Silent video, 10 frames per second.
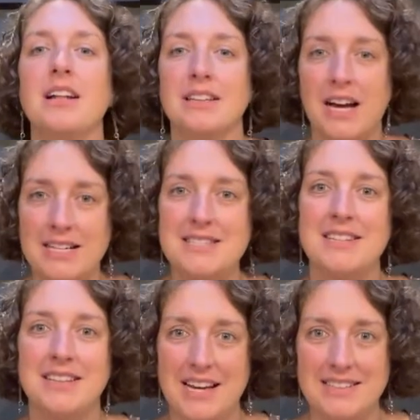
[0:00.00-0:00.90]
lots
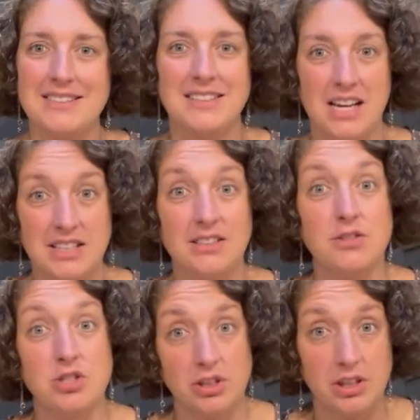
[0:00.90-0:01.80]
and lots and lots of
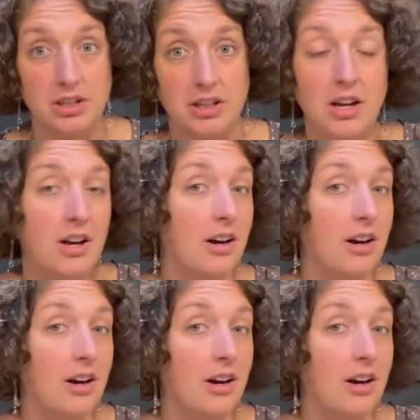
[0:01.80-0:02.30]
sugar